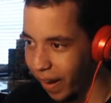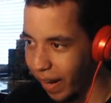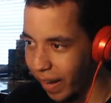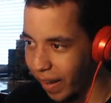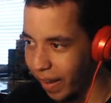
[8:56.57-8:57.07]

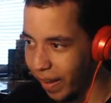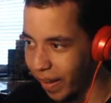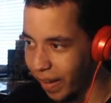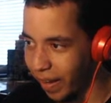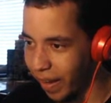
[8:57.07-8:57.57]
Alright,
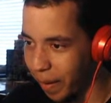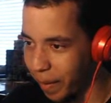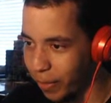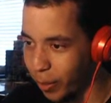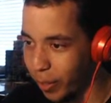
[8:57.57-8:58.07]
I'm
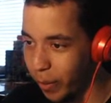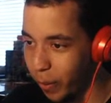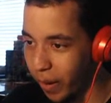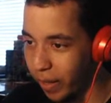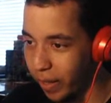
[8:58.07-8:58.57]
at
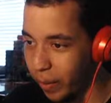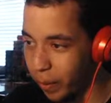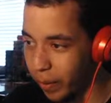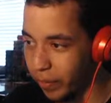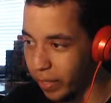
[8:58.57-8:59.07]
31. It
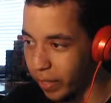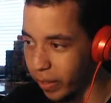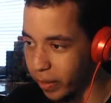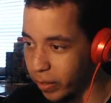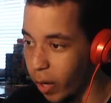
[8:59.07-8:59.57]
would have killed...